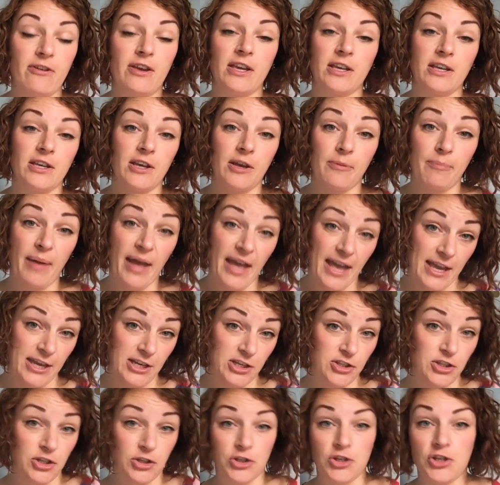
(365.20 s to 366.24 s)
Giving
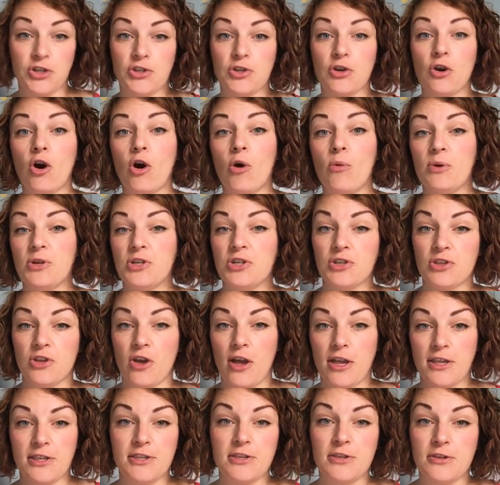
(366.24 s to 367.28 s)
page that she's got, which is
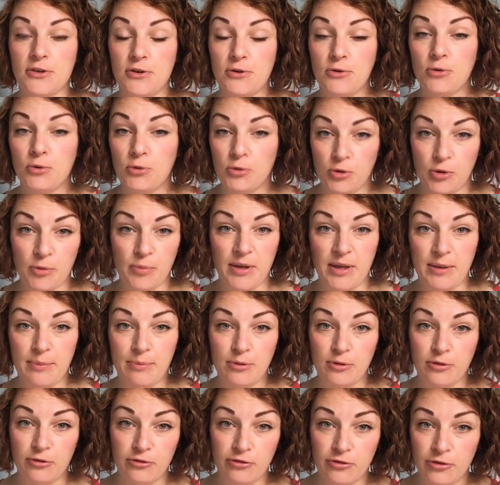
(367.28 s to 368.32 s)
going to all the
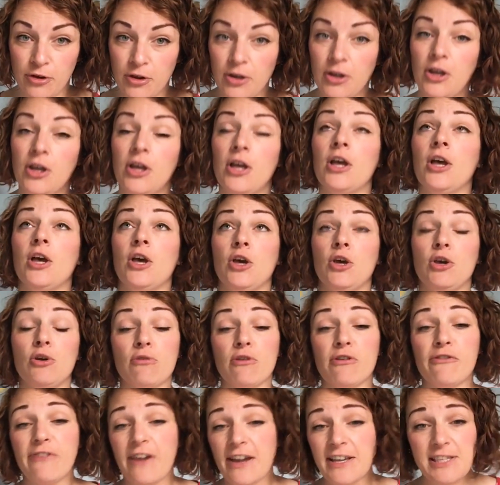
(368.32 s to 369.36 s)
people
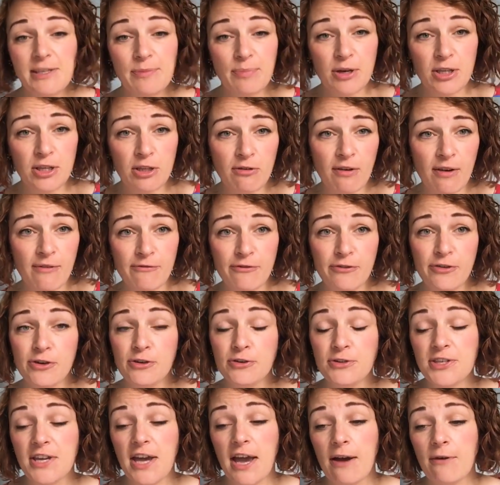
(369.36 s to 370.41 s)
who are affected by the
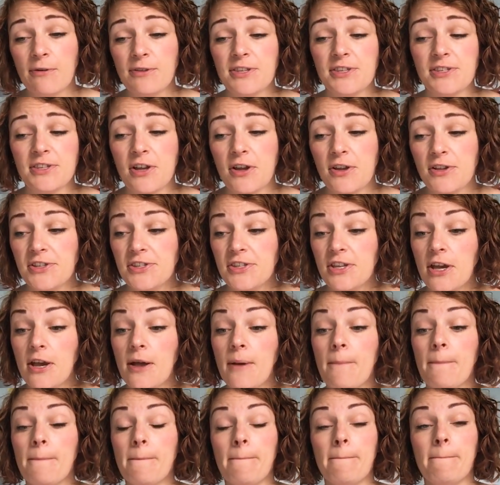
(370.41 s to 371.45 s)
Grenfell Tower
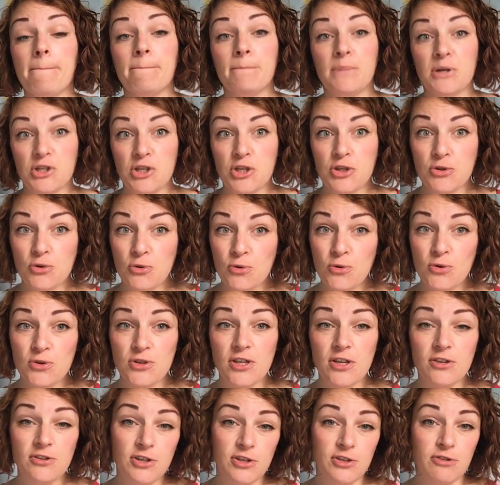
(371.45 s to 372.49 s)
disaster. But she's
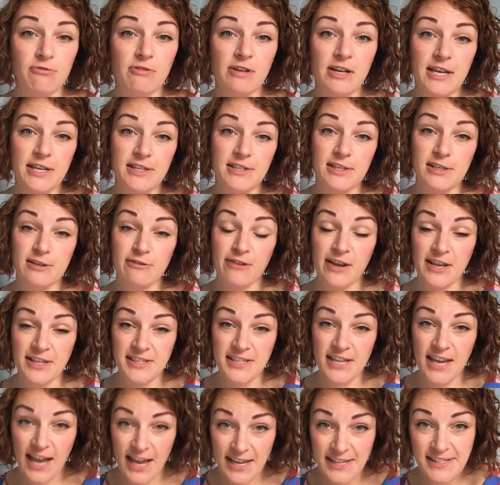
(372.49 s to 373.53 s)
also just released this
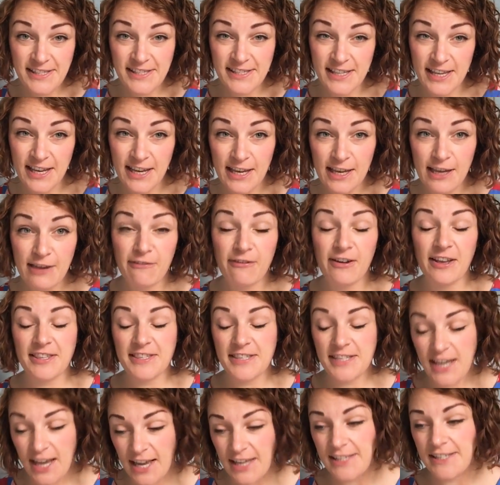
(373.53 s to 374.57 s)
fantastic,
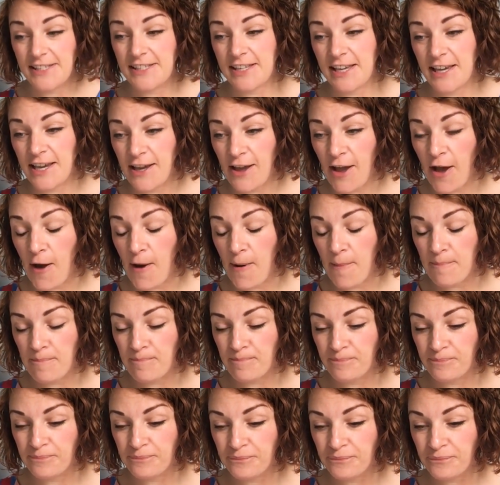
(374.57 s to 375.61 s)
fantastic,
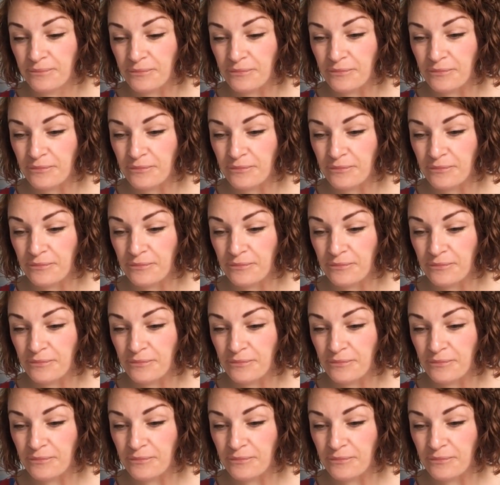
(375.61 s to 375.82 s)
um,